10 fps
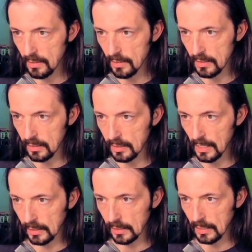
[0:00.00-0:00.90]
The
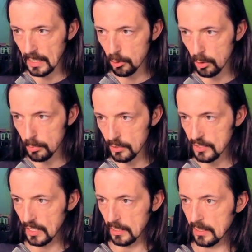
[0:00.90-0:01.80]
tag and attribute
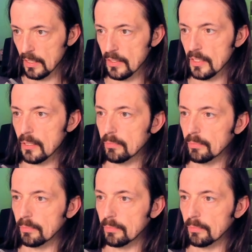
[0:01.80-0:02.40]
sanitizer.